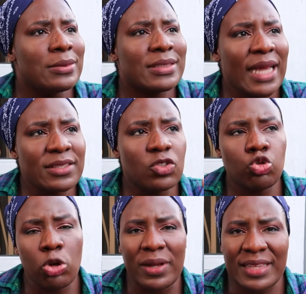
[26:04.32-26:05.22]
start
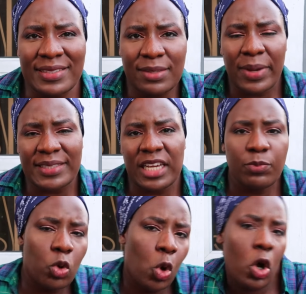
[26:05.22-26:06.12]
traumatizing my
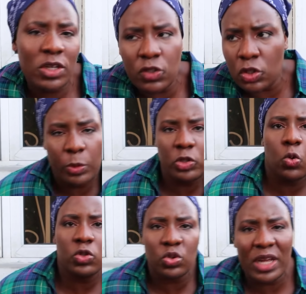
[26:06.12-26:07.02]
child because
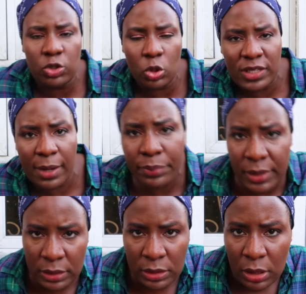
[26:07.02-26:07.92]
somebody wants to go and touch her
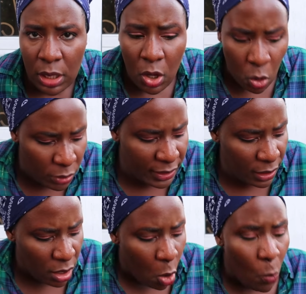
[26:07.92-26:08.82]
breast?
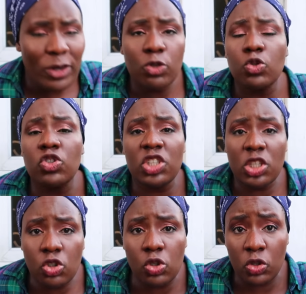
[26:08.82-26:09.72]
Okay, why don't you
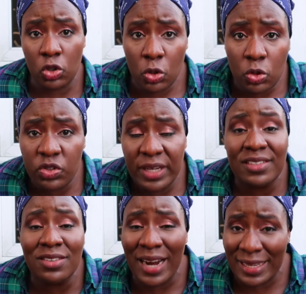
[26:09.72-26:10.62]
teach your
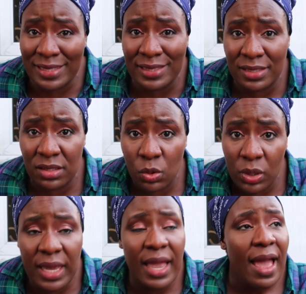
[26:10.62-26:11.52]
children the right thing?
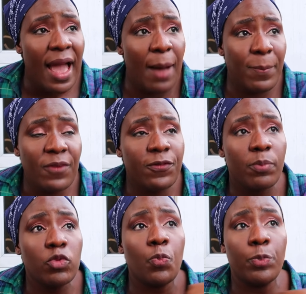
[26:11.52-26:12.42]
Okay, apart
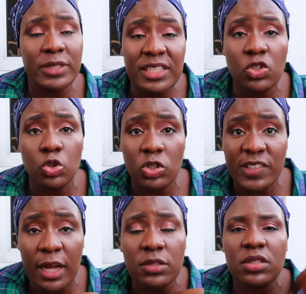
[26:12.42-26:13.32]
from you protecting your
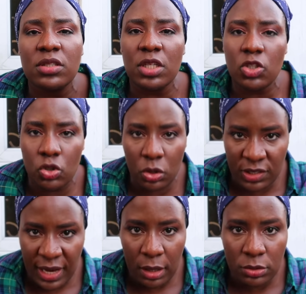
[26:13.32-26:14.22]
child, teach your
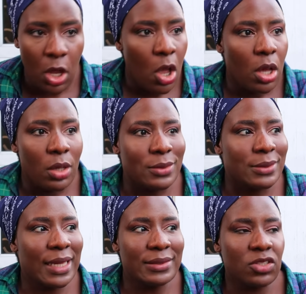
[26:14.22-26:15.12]
child.
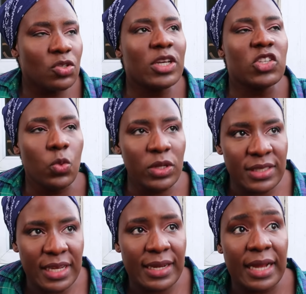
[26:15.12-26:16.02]
Start teaching. Okay, someone
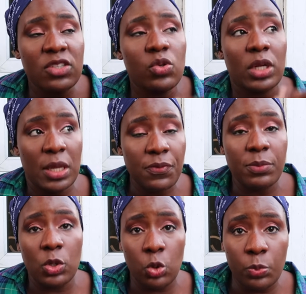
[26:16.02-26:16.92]
said, and this one came
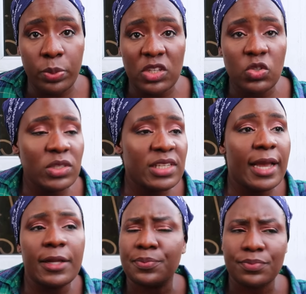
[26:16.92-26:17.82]
from a good place, she was
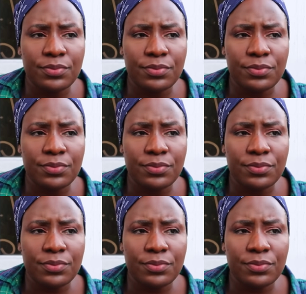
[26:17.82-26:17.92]
like,